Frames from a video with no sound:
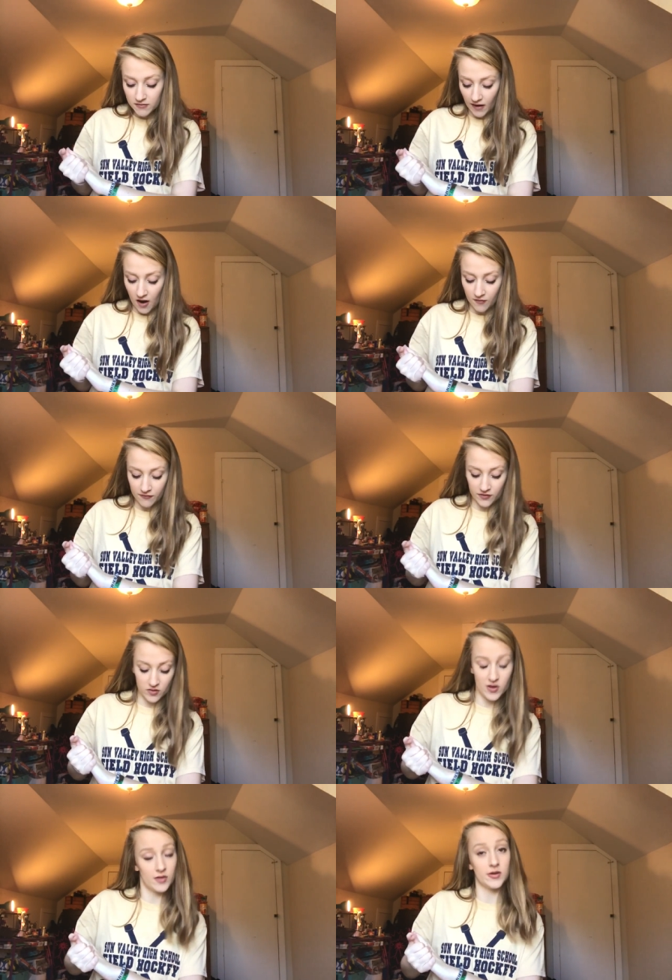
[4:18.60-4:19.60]
around for
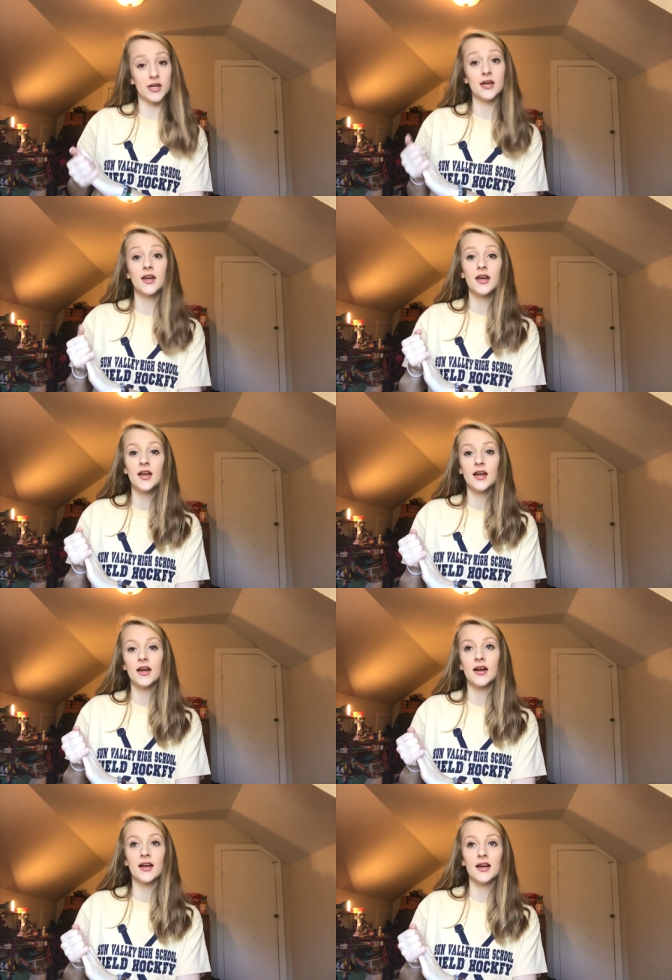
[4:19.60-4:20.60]
the baby?
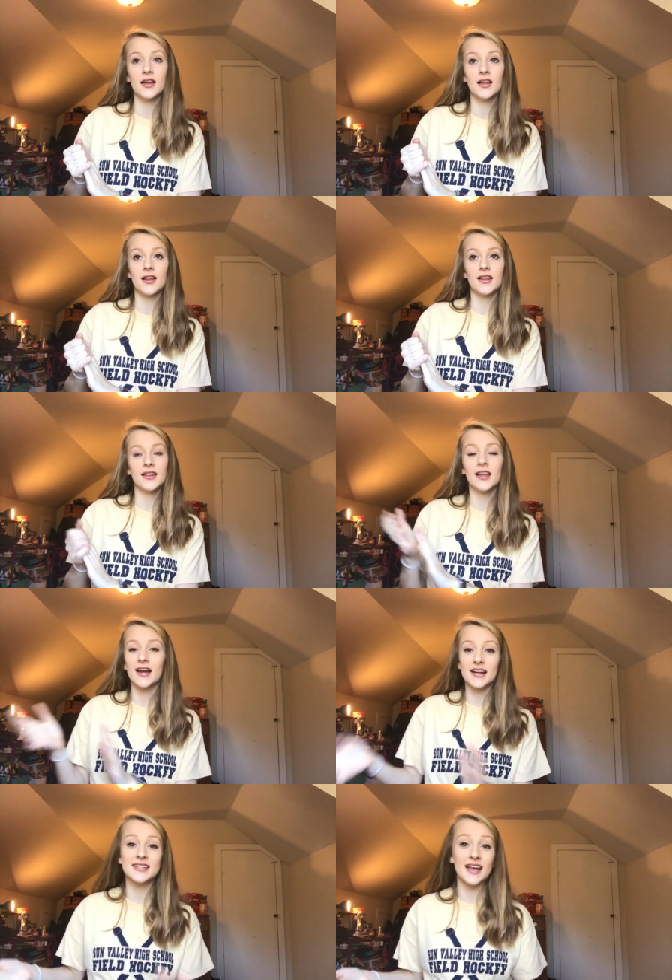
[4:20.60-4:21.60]

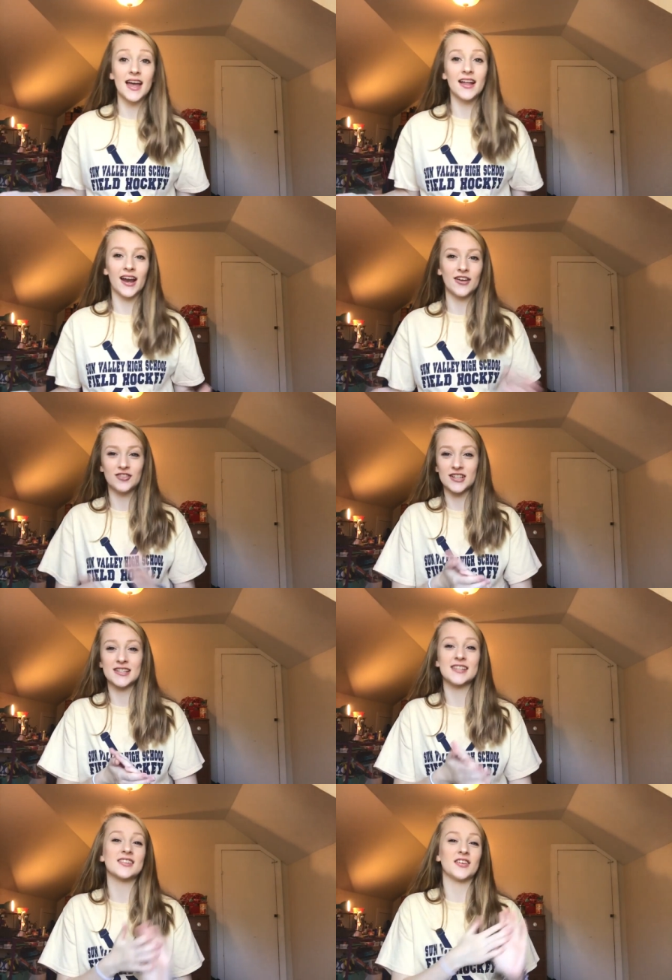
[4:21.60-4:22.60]
Like I said, I addressed
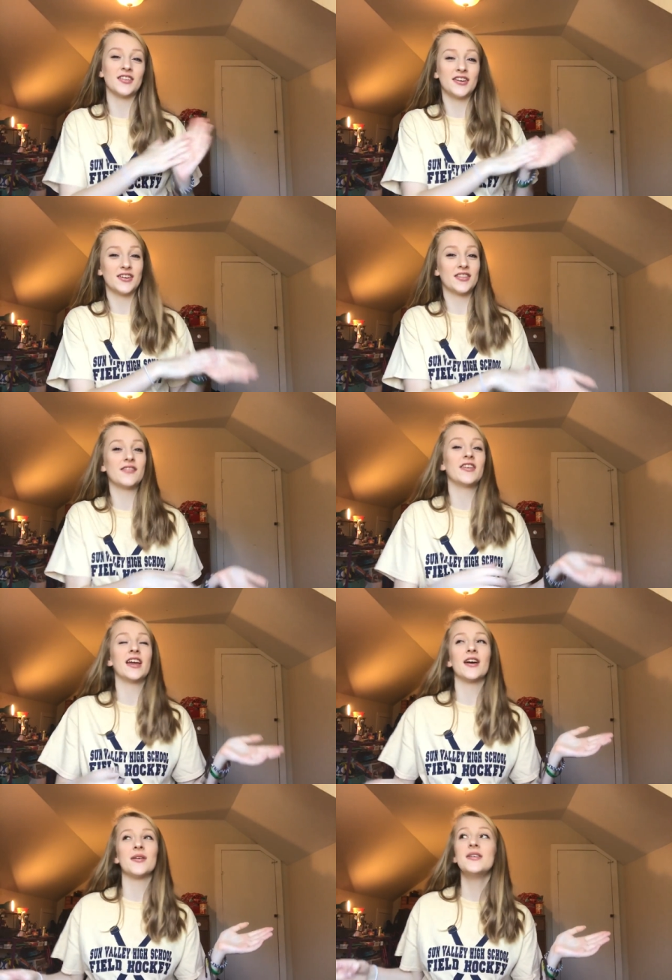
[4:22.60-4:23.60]
this earlier in the
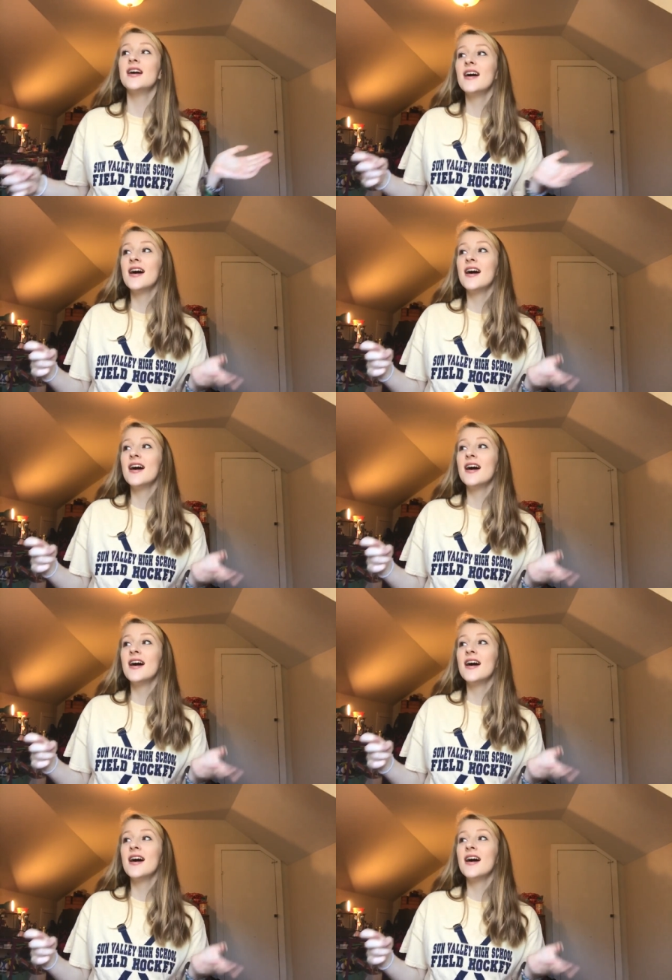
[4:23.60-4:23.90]
video.